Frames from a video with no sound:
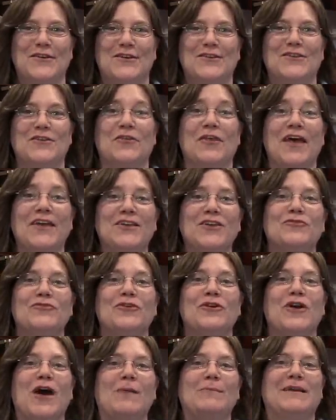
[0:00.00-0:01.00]
So thank you
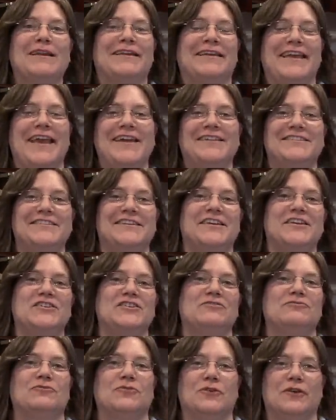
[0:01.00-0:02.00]
for coming to Kate's
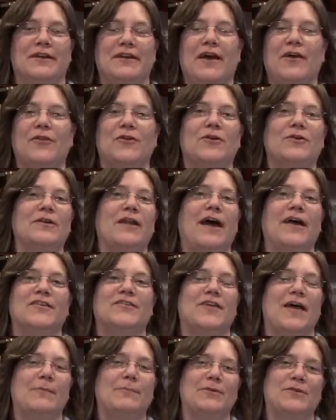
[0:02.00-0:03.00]
Kitchen for another
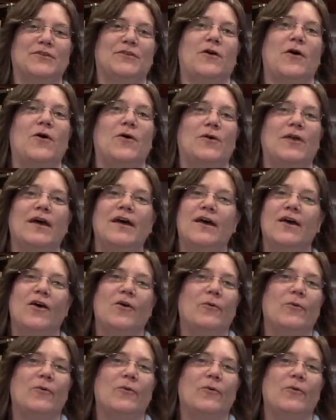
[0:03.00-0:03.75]
nice episode.